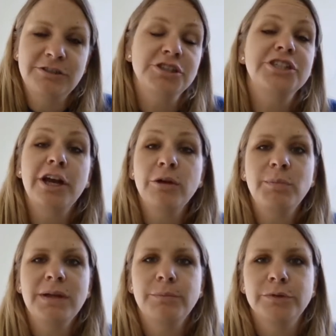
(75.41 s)
to show
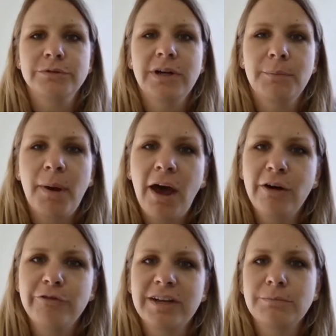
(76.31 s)
people a
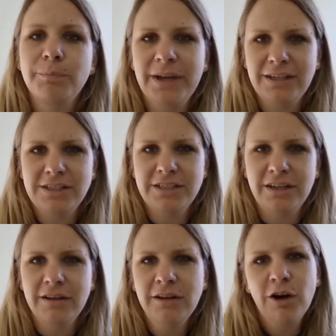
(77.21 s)
perfect
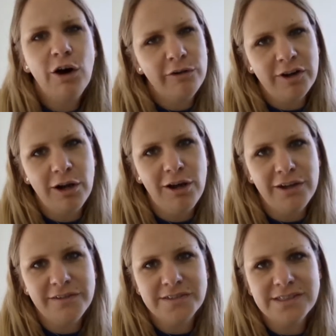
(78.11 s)
picture of our
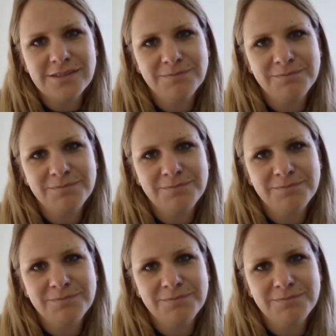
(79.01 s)
lives.